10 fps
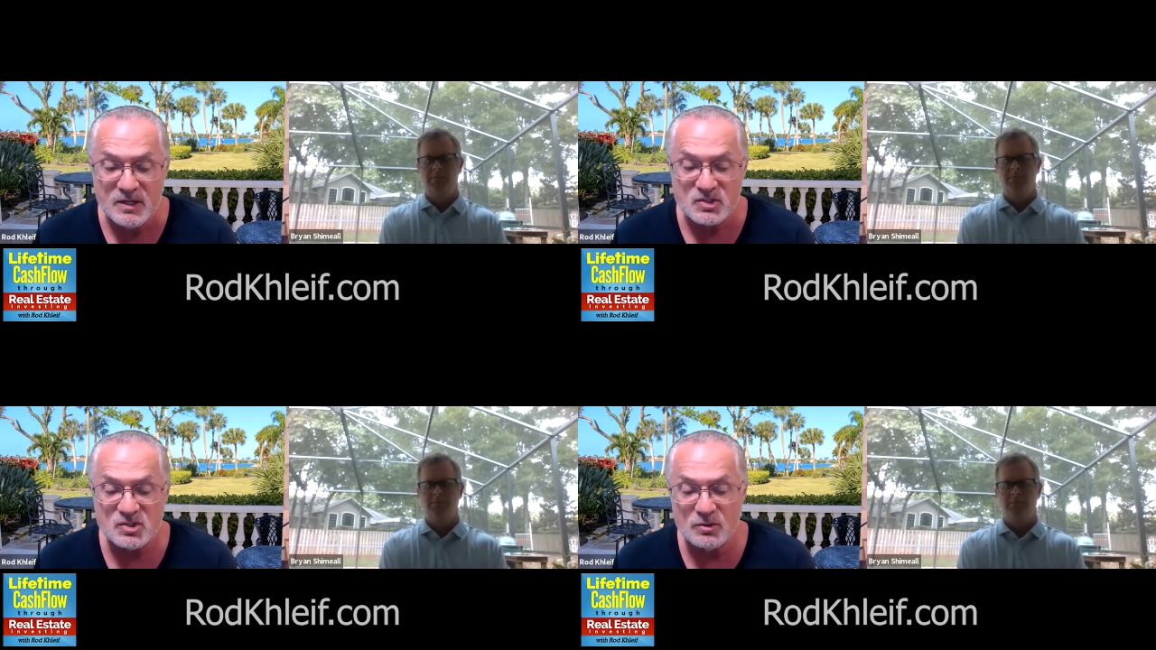
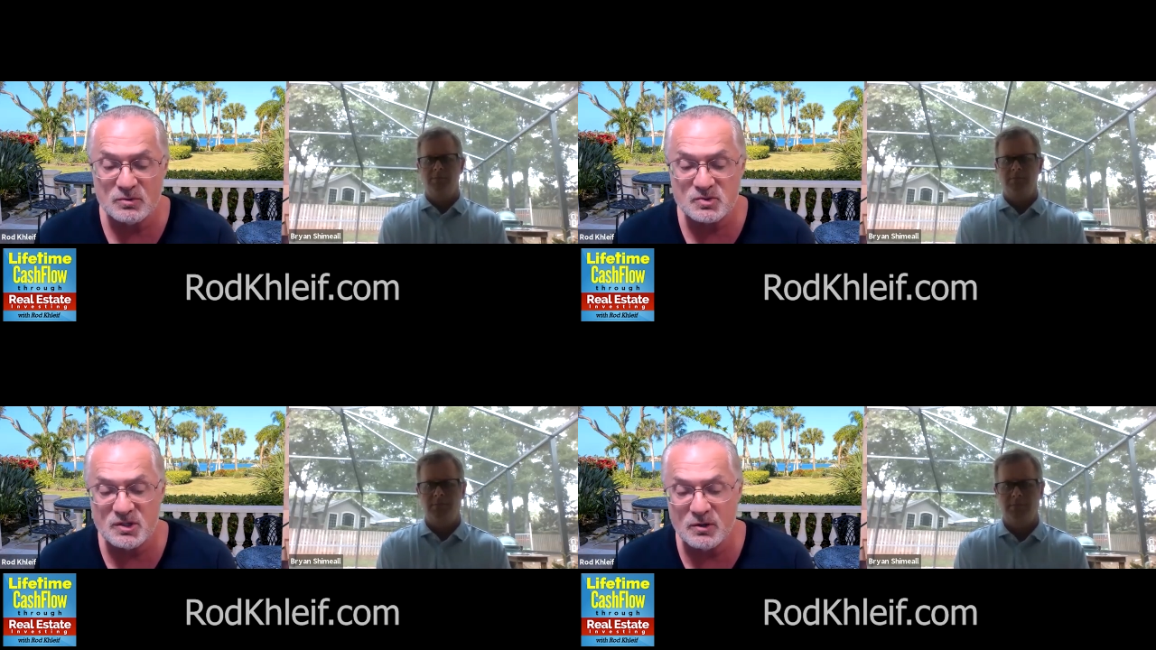
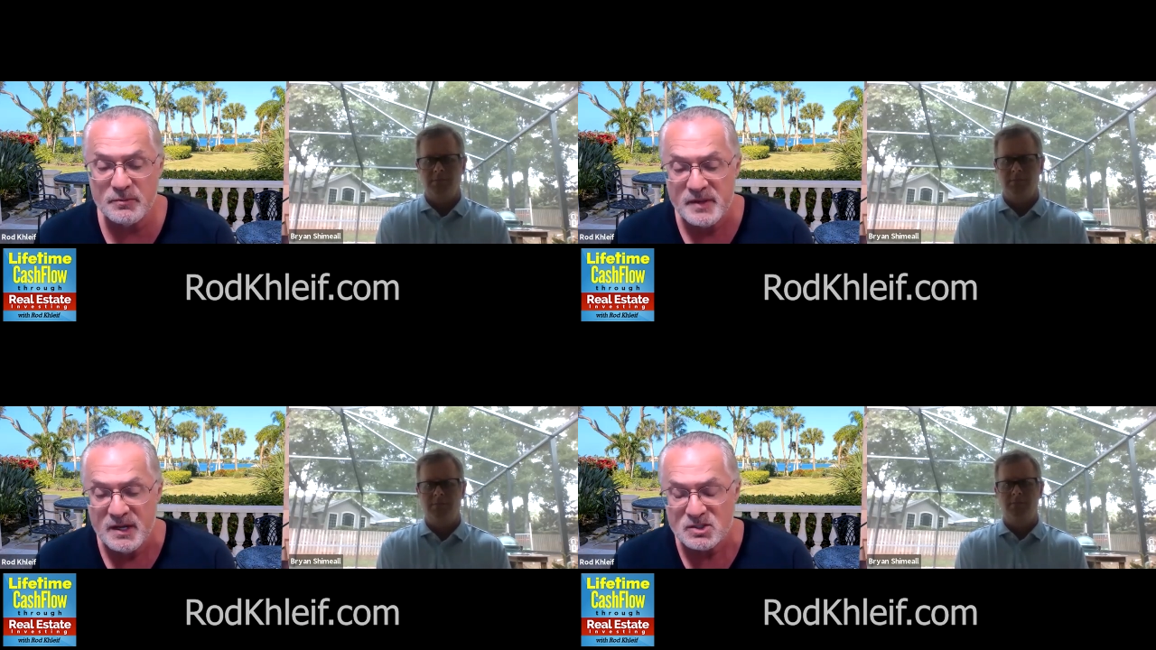Speaker 1: so
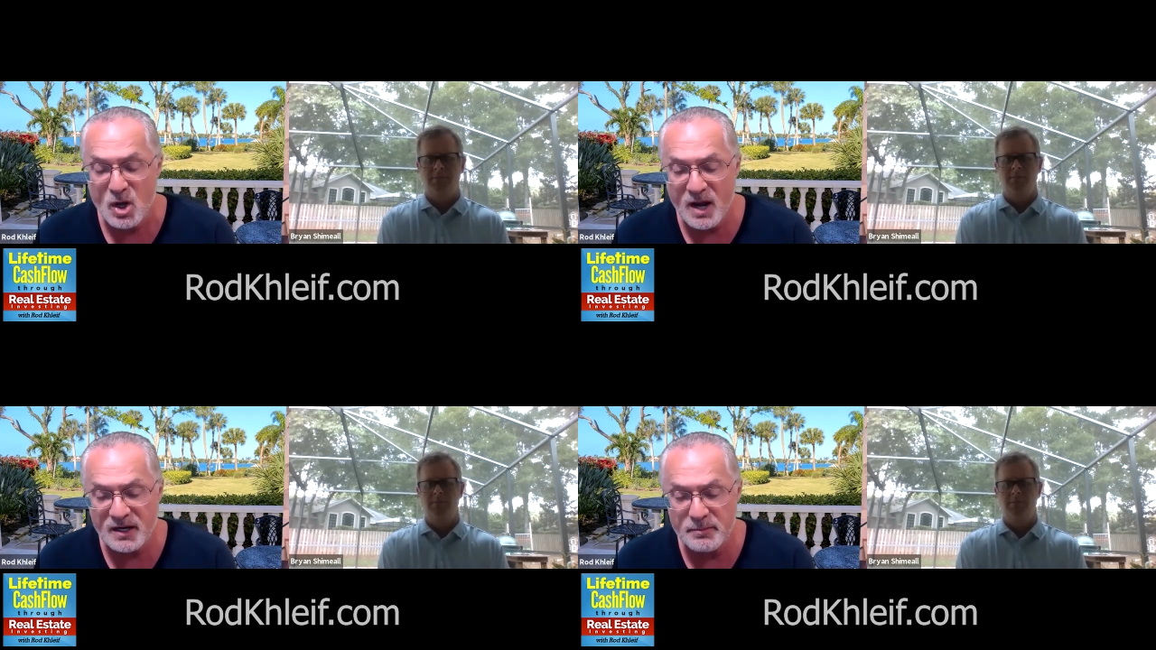so
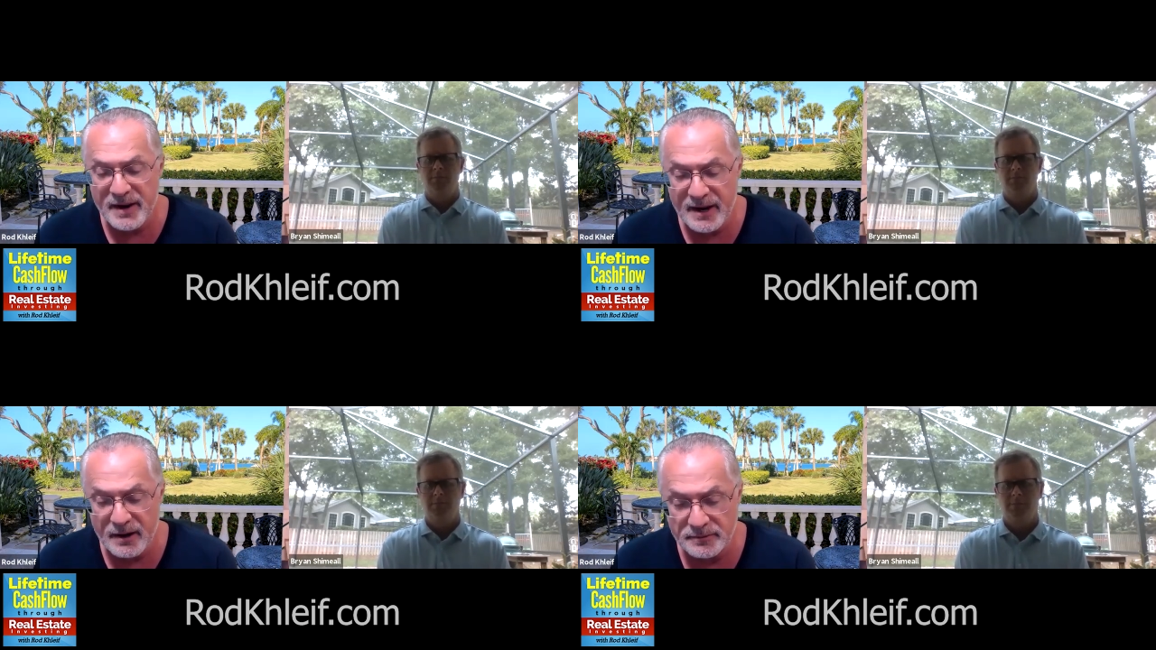talk
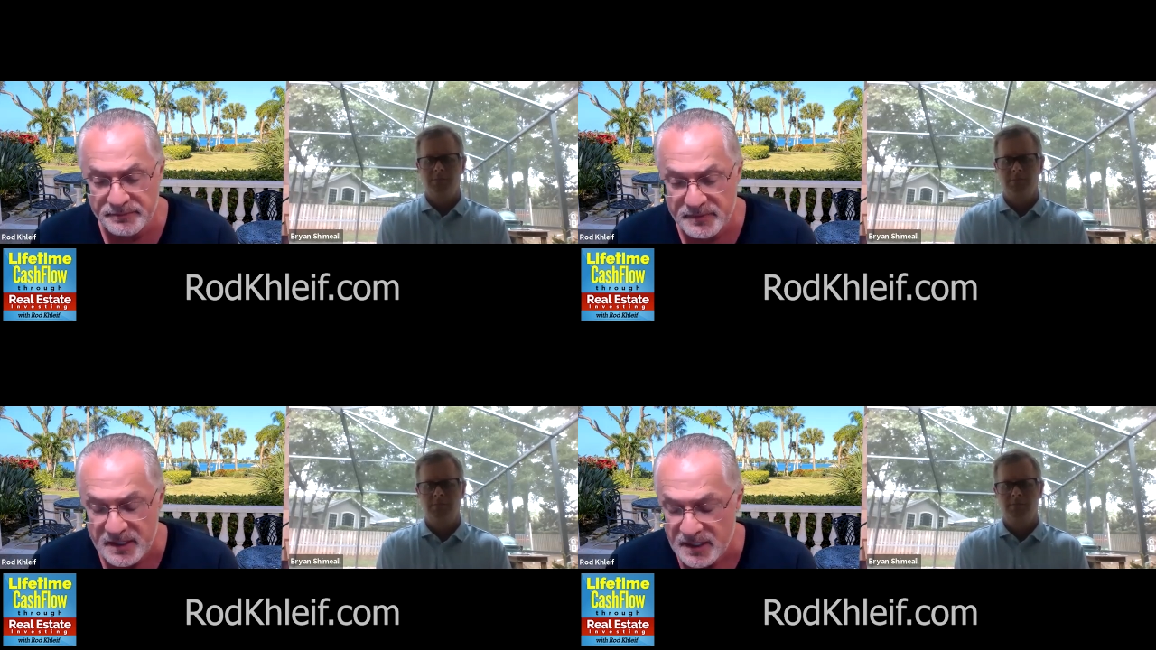about
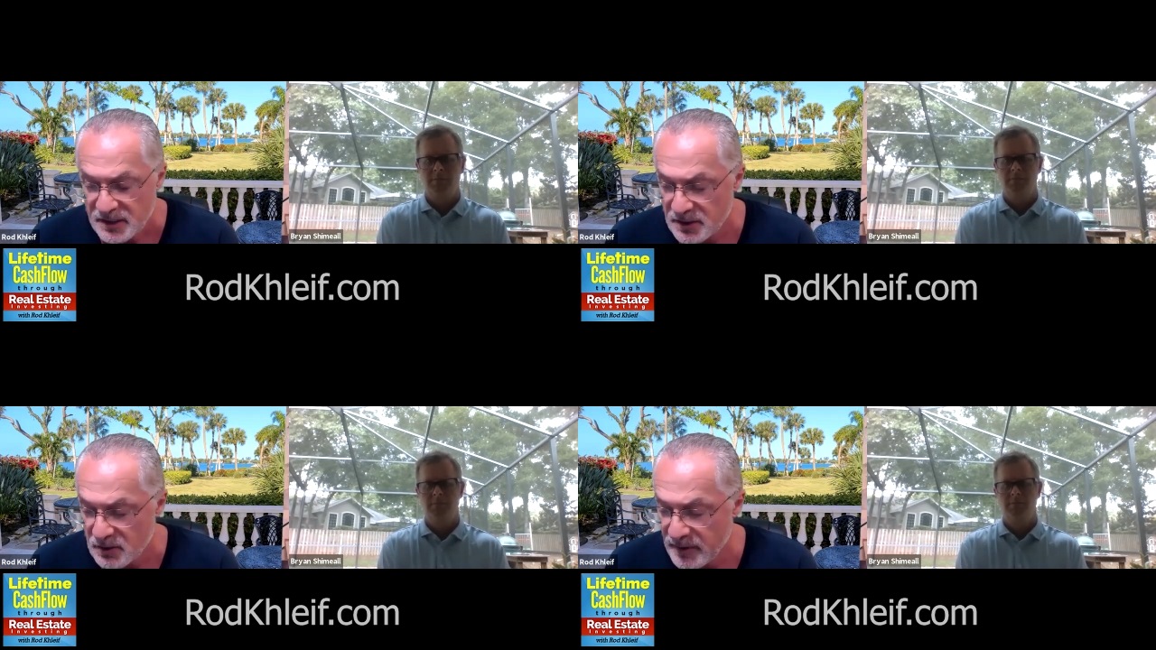
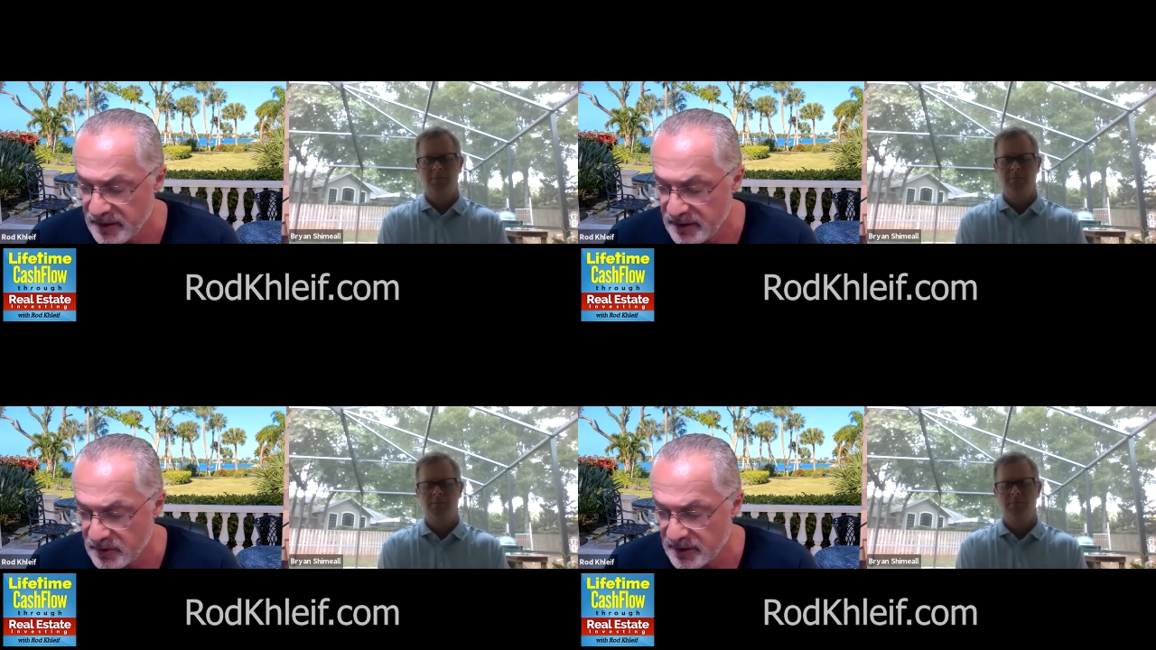you know
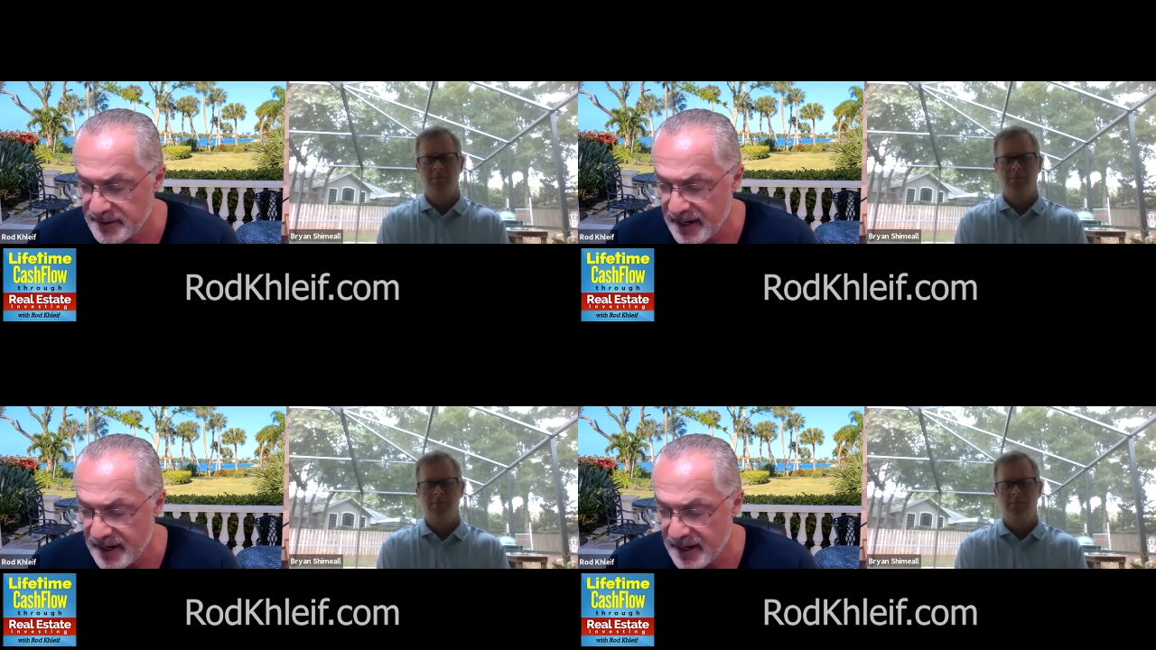when a, when an